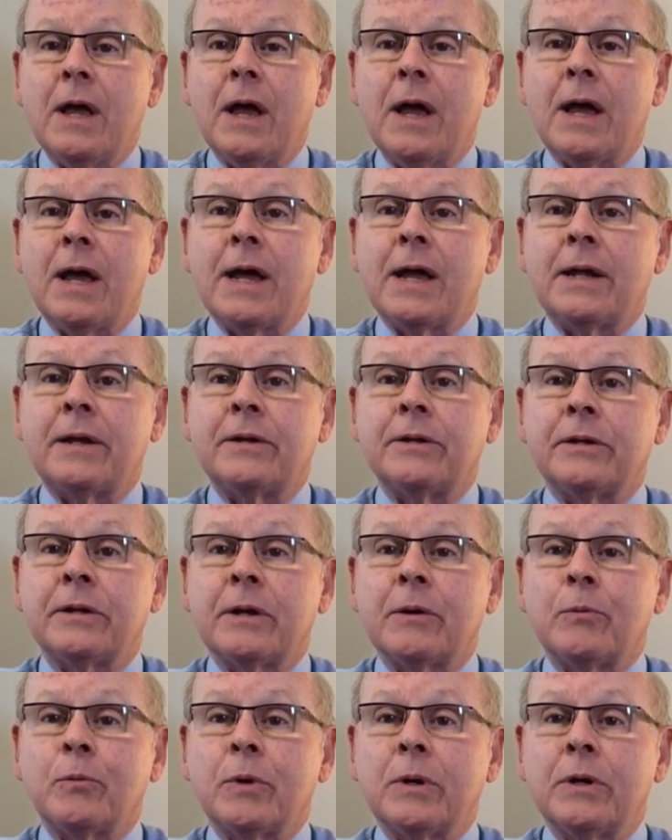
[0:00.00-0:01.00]
And
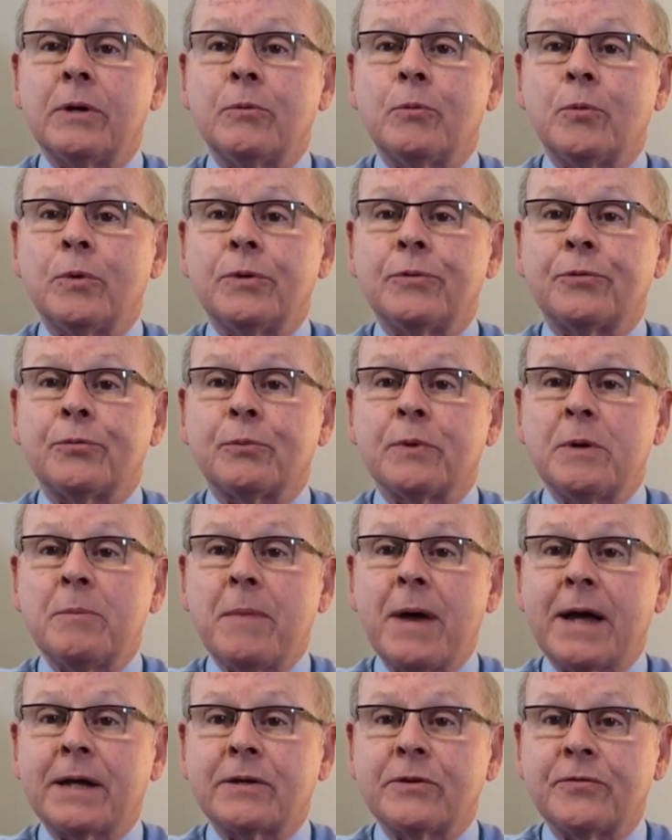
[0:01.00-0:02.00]
uh, with three
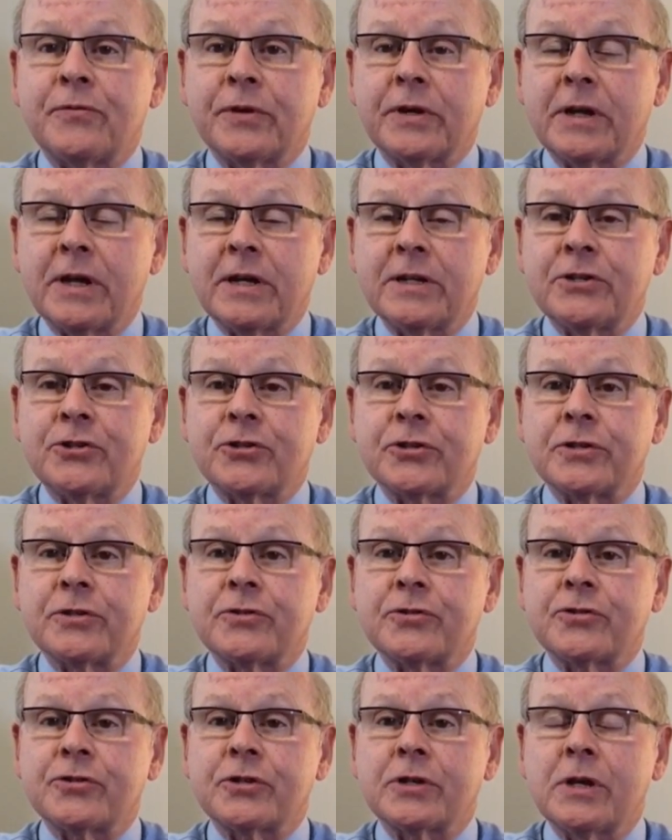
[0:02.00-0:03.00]

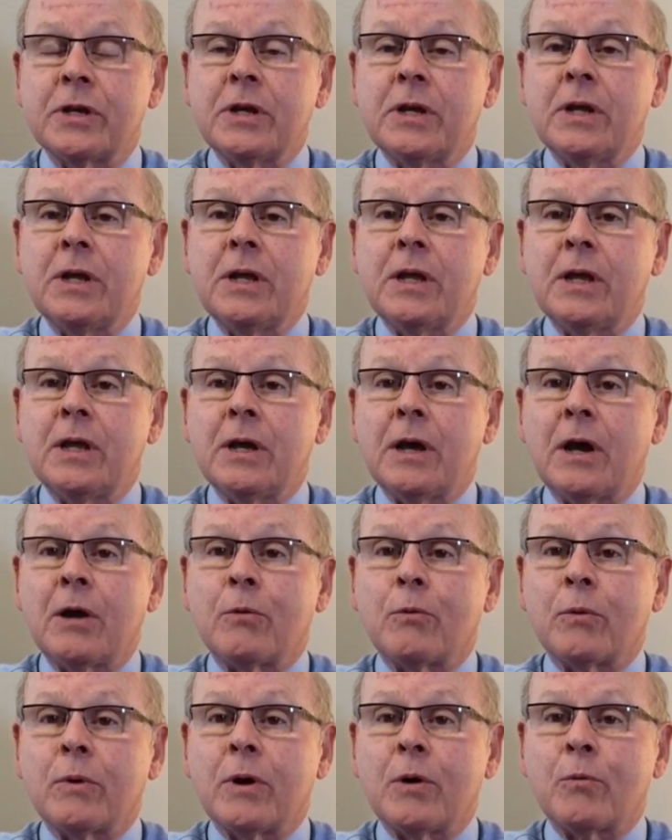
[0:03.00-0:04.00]
magnifications, a,
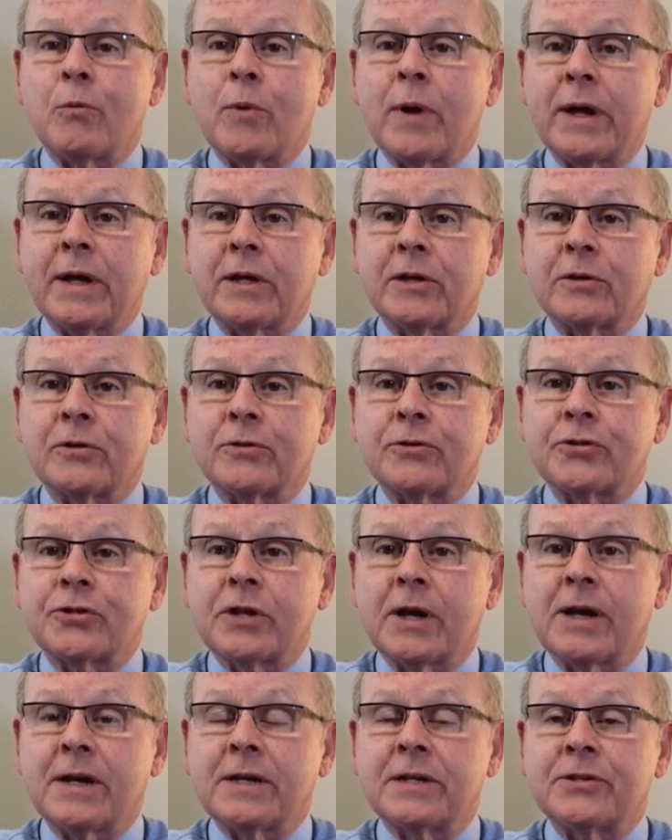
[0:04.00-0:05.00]
a regular
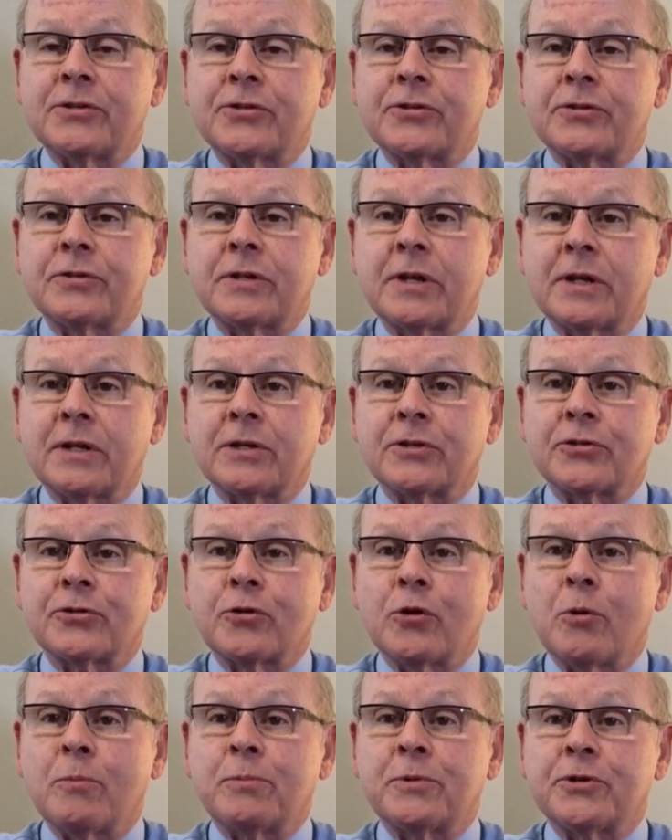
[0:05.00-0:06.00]
size
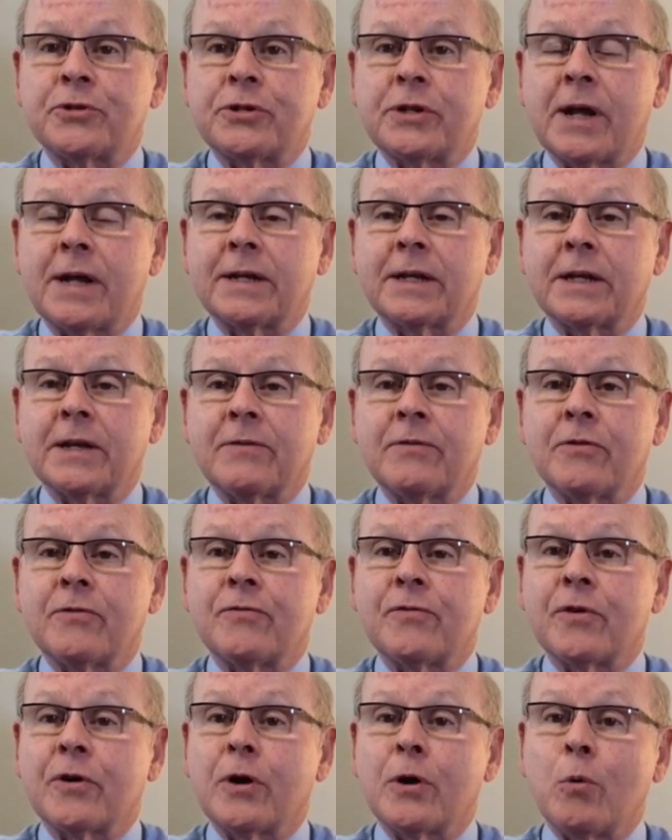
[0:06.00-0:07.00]
telescope does not give a
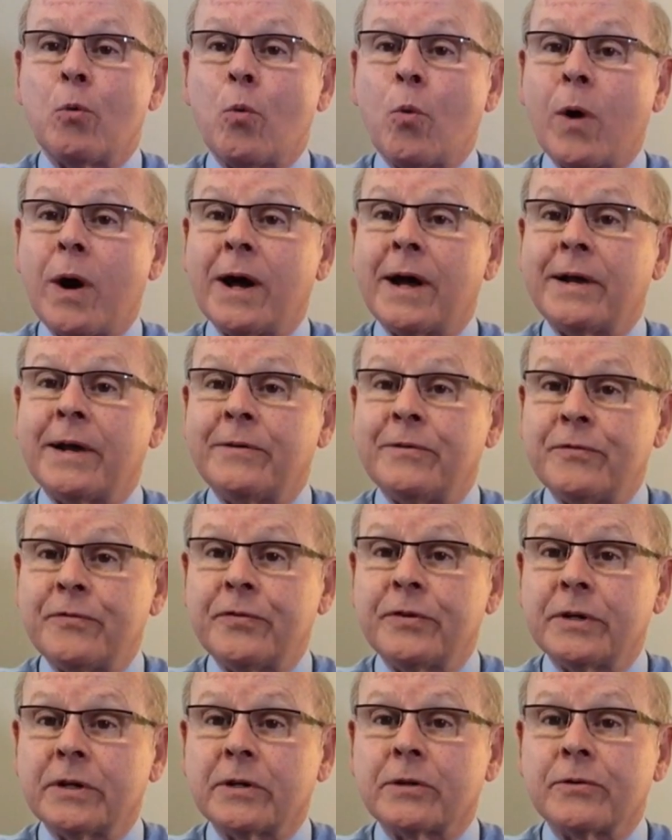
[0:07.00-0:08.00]
very wide
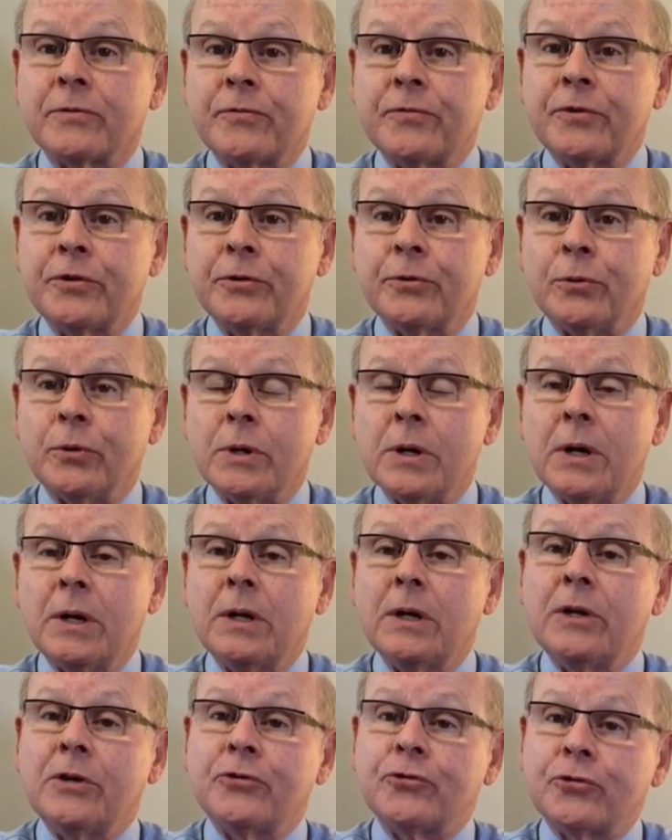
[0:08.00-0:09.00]
field of view.
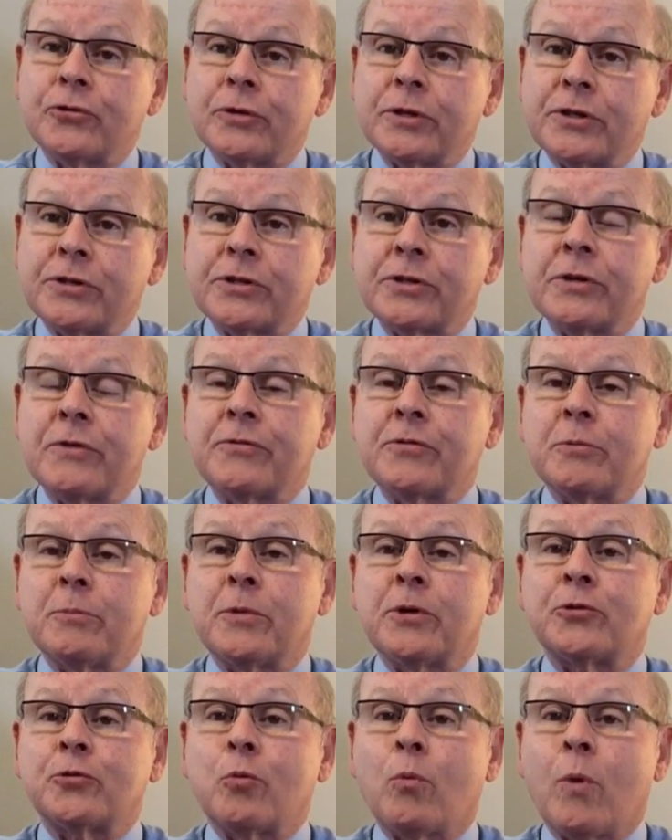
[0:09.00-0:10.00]
So this gives a
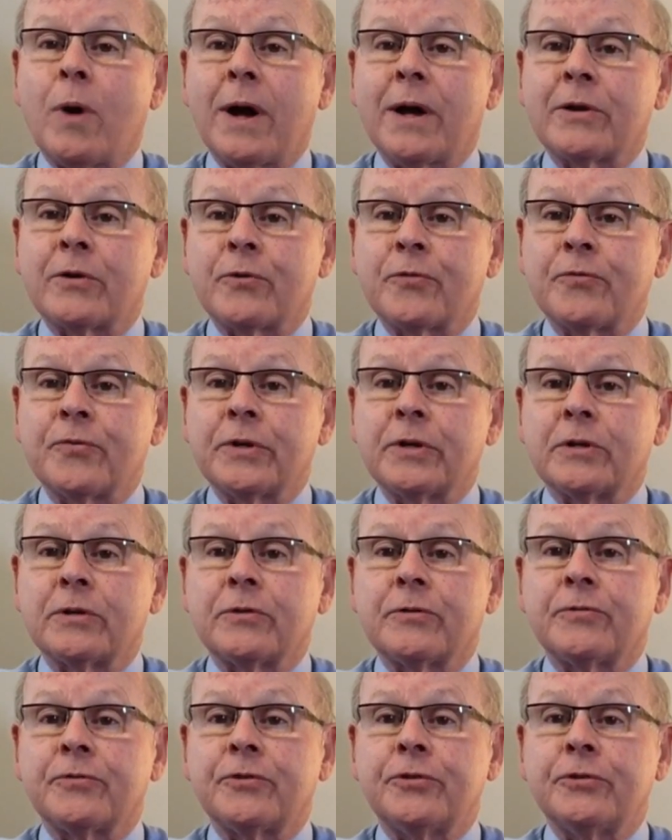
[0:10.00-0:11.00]
much wider field
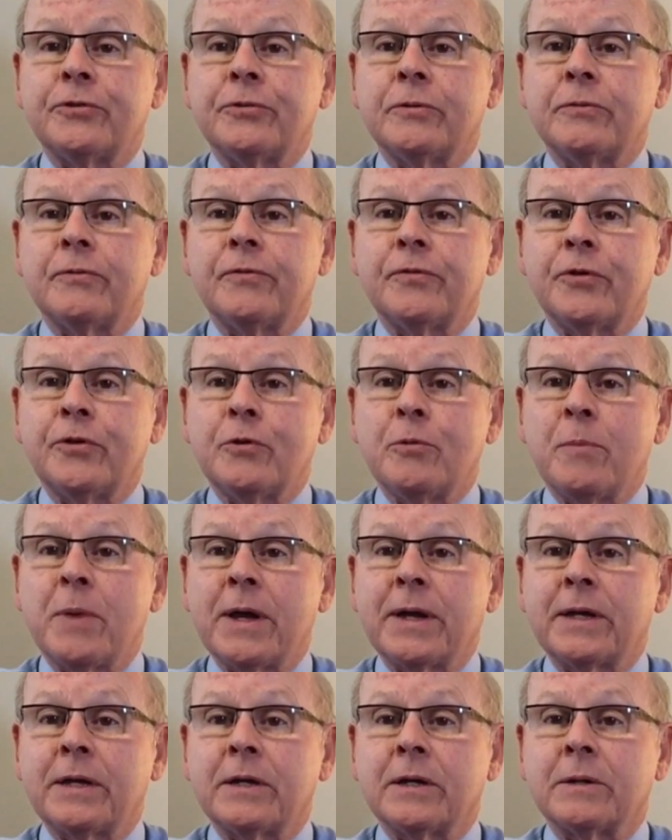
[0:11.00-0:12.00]
of view,
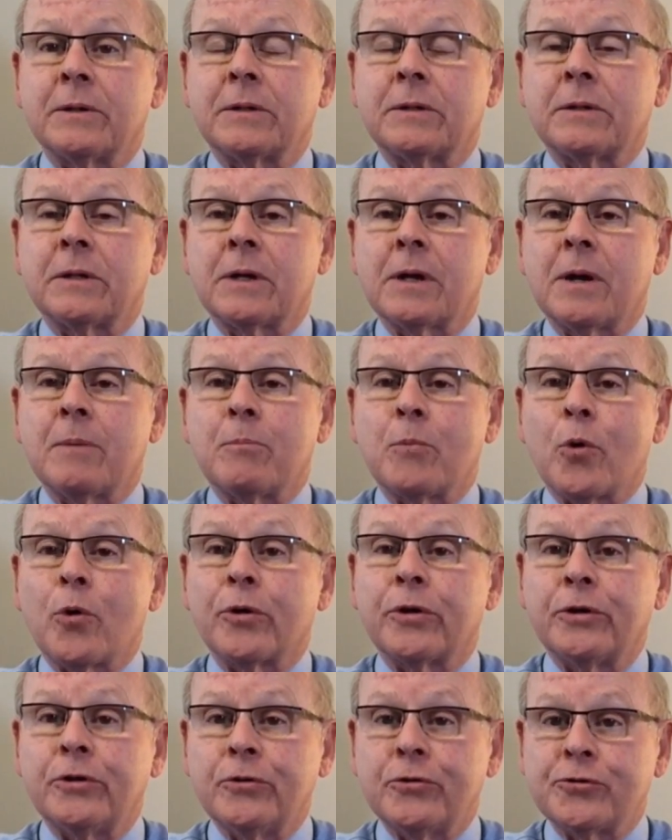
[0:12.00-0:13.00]
making it uh, more
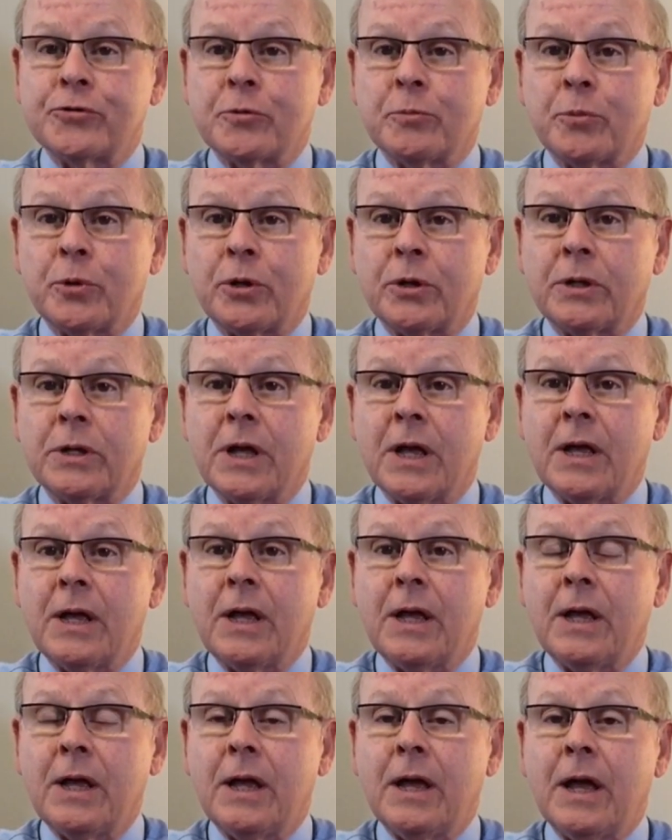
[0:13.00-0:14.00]
usable
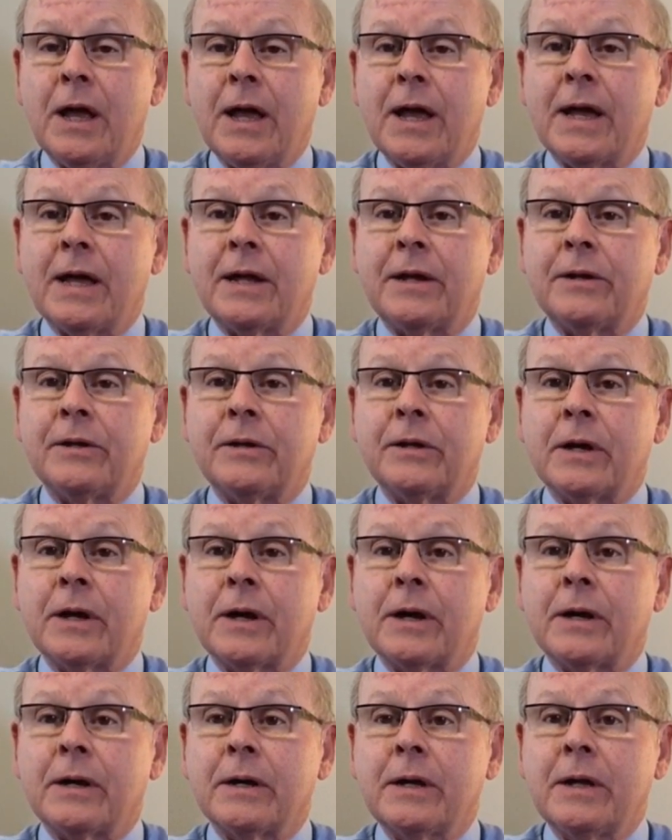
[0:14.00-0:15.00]
and
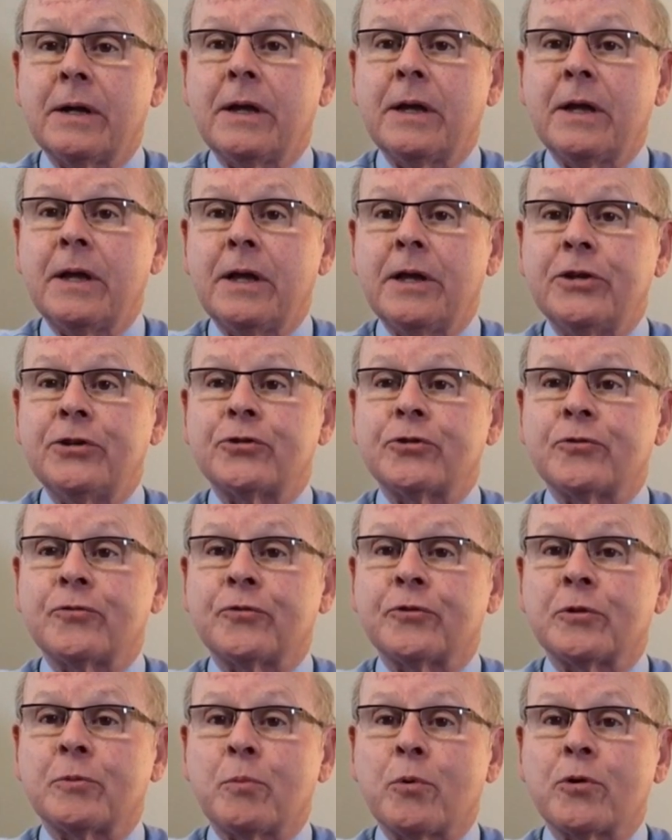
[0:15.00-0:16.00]
uh, easier
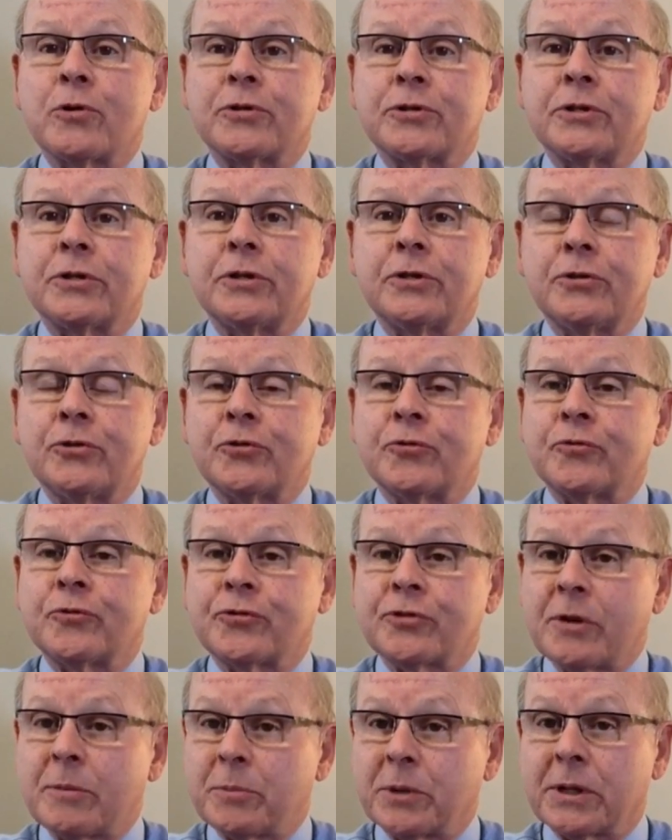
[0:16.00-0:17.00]
for the person to use for
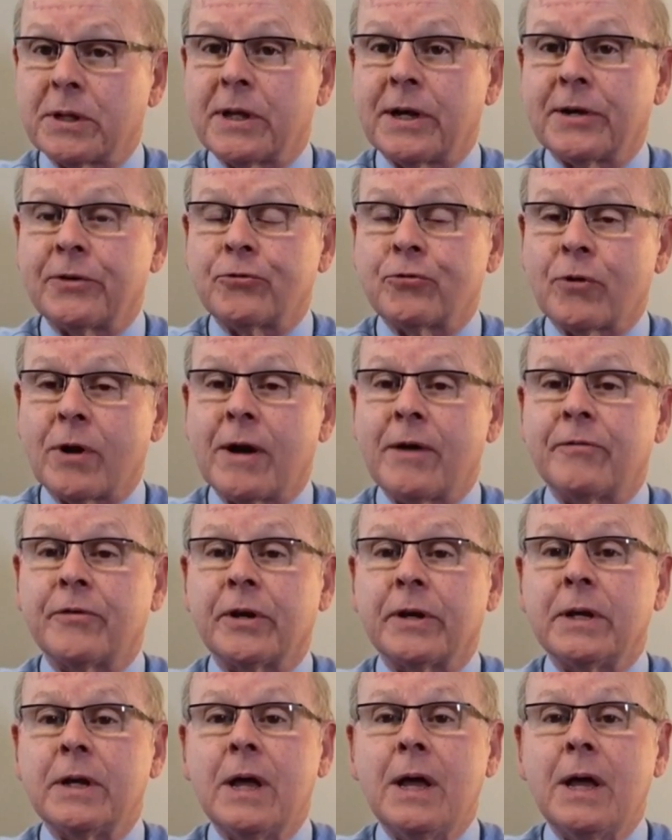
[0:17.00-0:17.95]
something like driving.